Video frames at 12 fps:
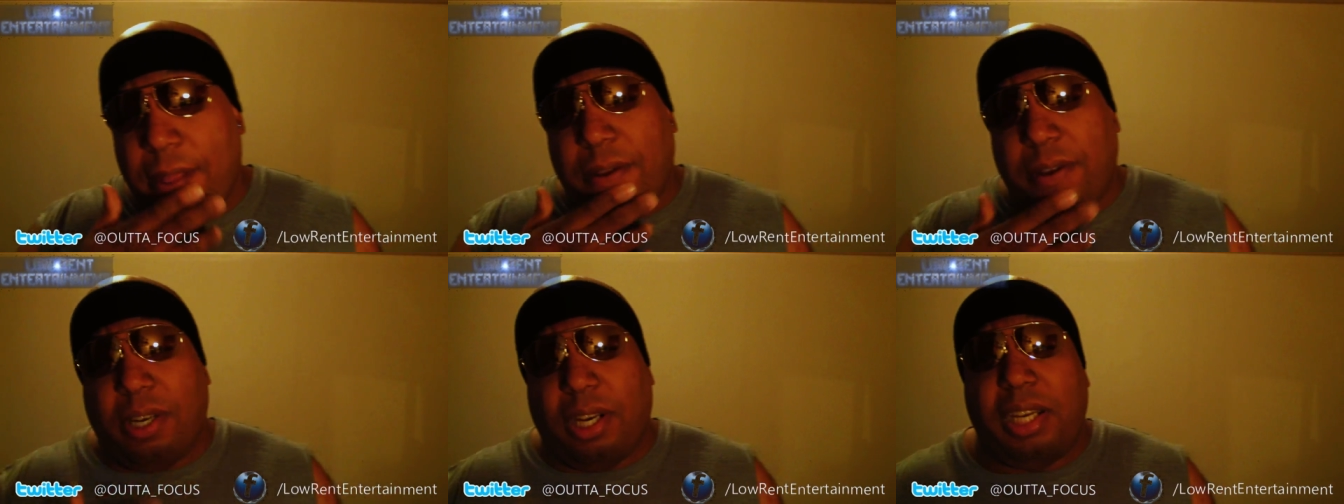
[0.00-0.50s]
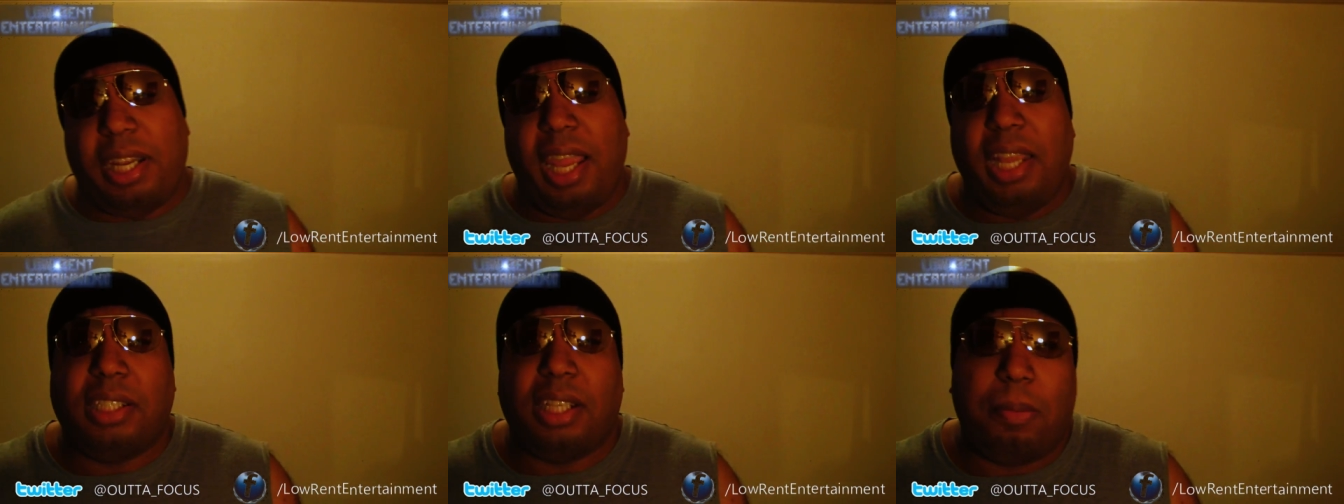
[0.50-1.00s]
In the
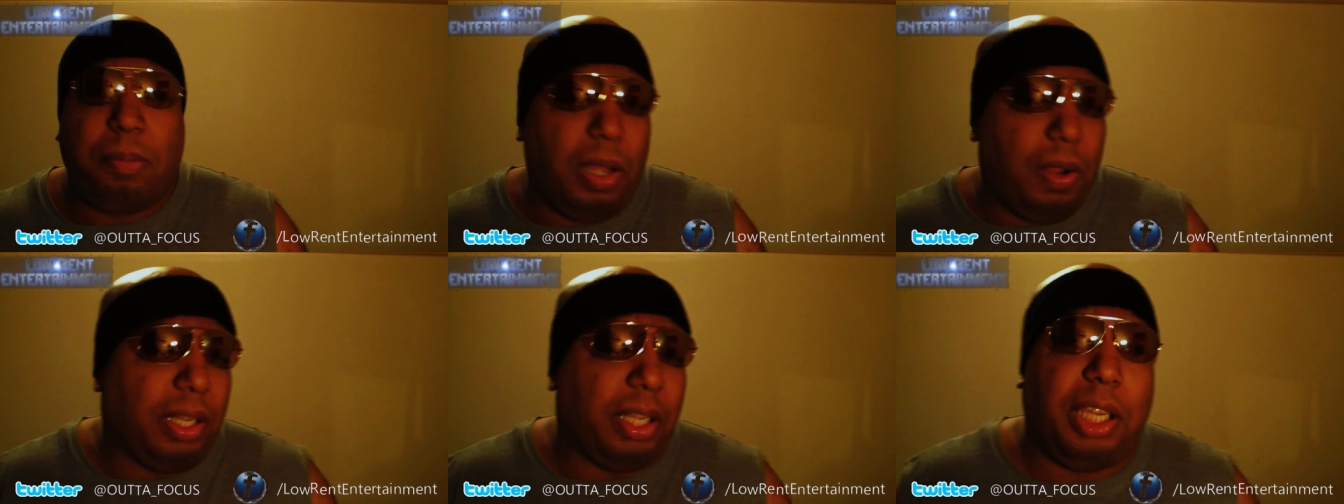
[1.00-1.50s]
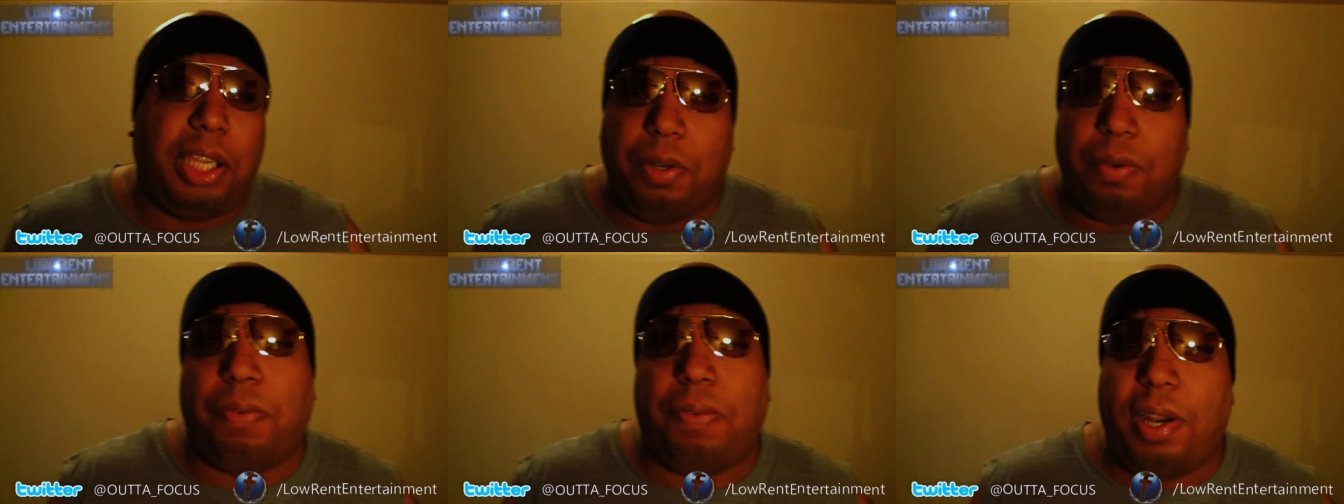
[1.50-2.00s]
days of uploading
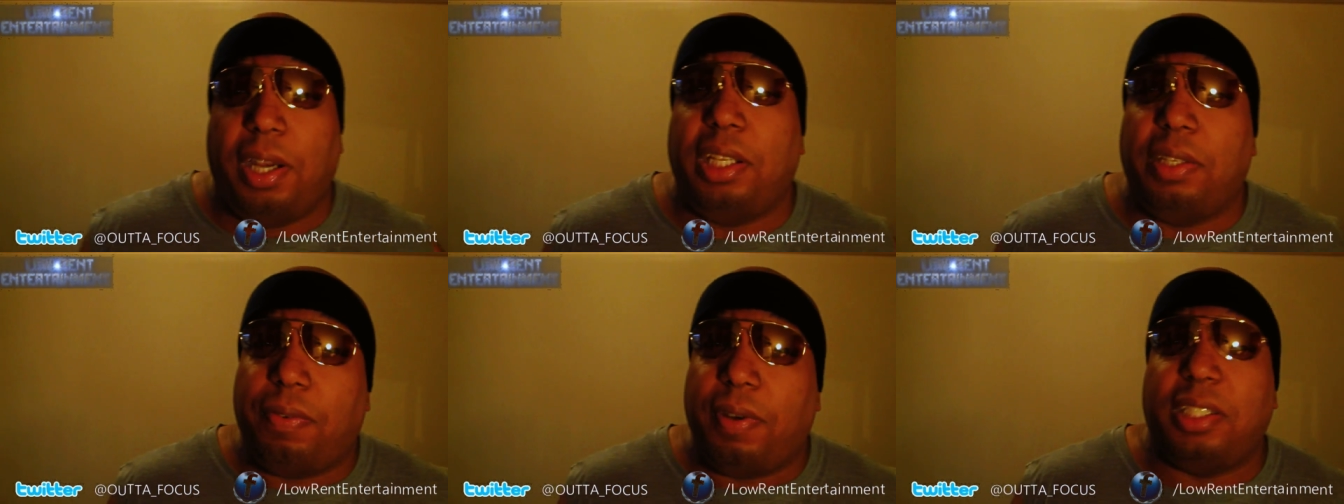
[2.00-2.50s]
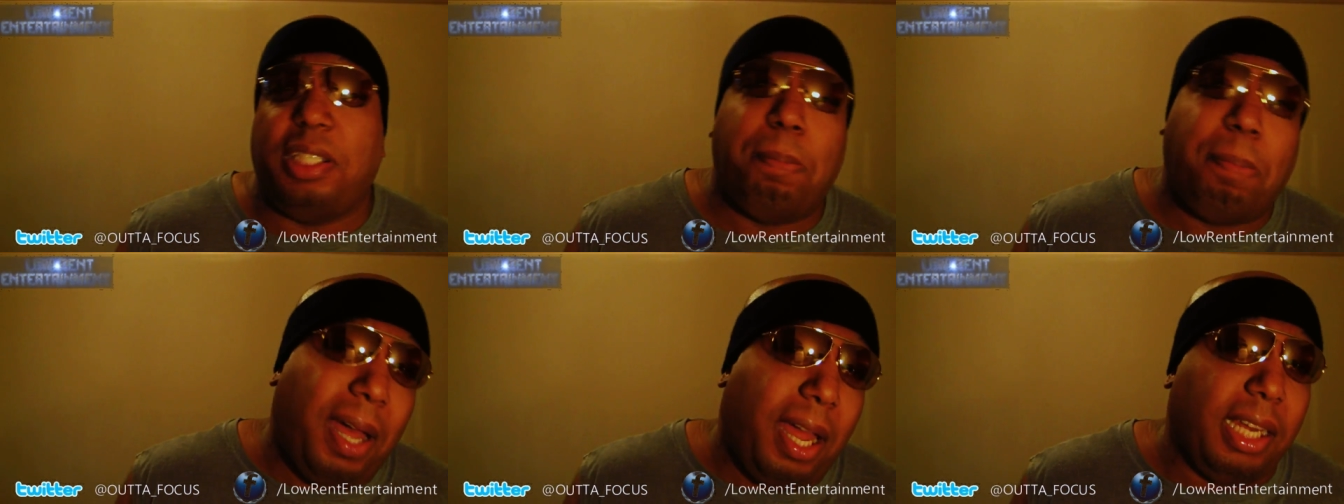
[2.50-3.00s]
cute, funny, fuzzy
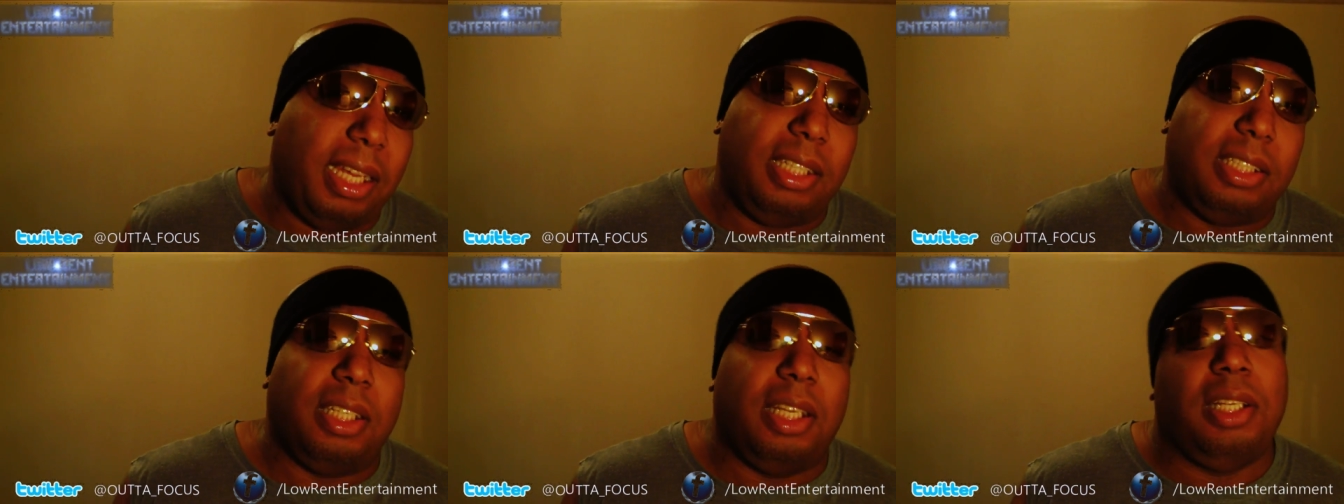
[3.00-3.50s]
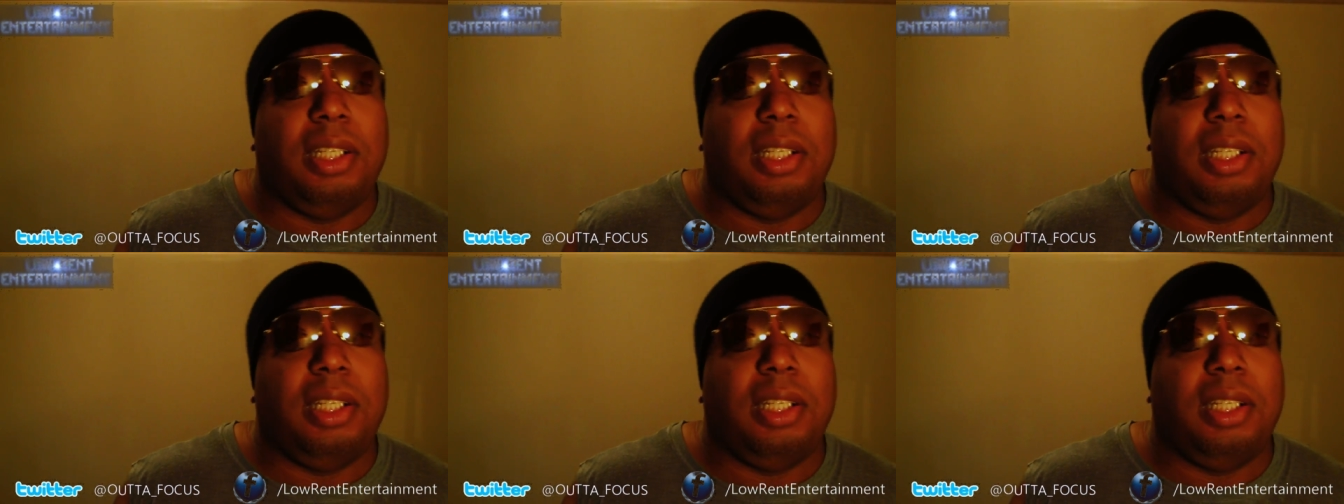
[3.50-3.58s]
bunnies